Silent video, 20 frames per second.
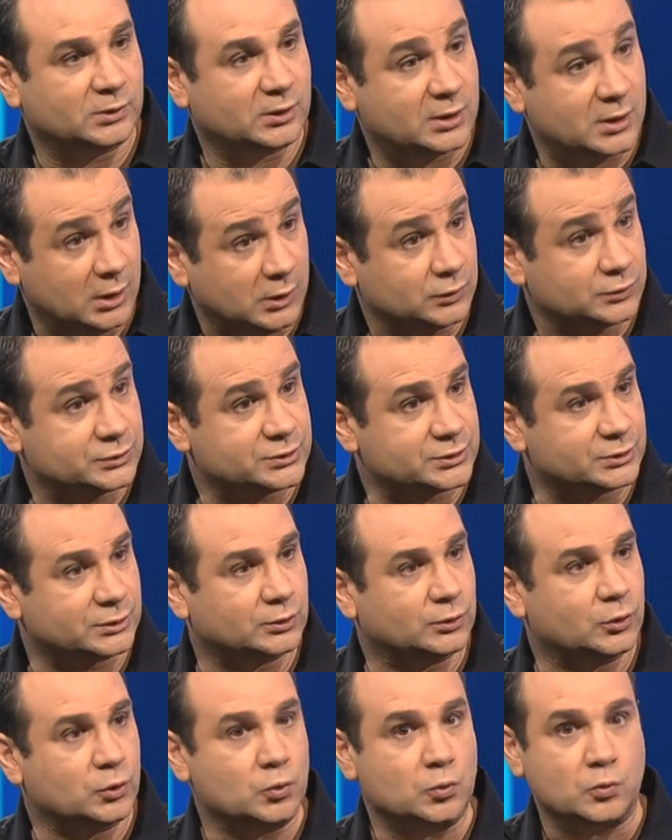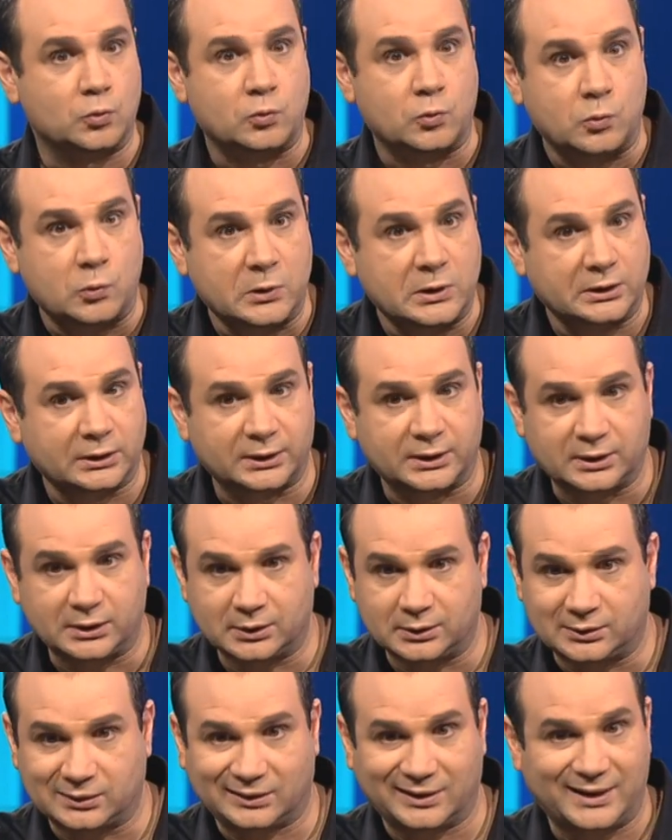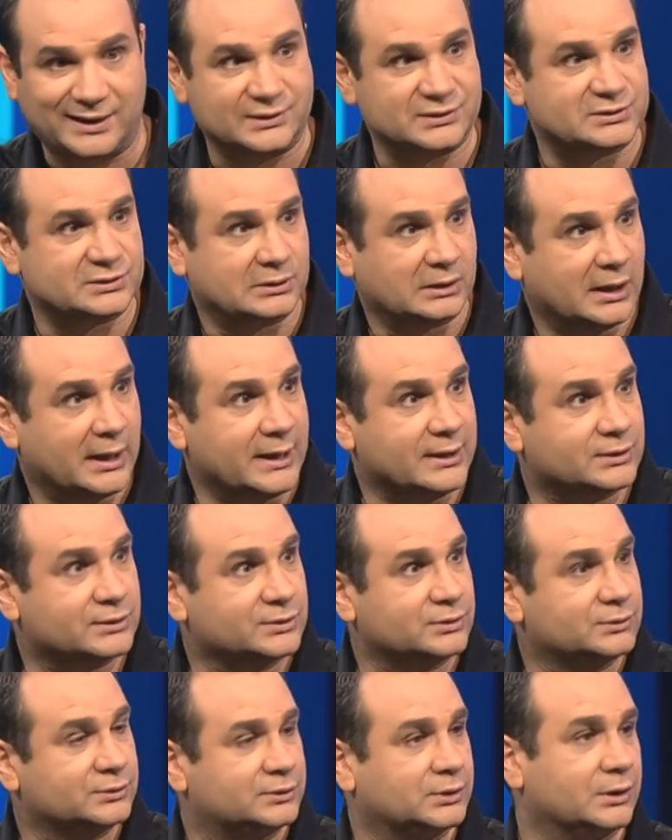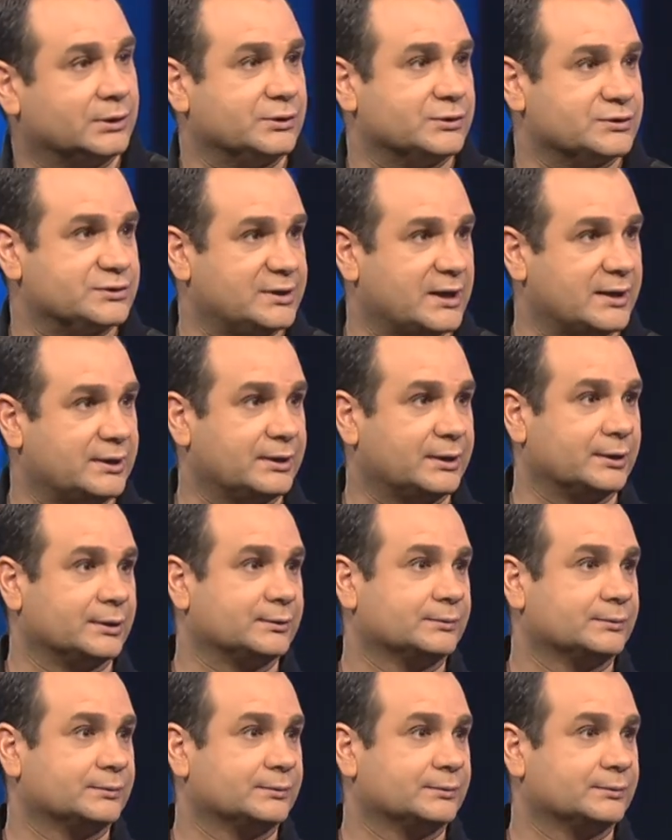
culture really lends light to understanding.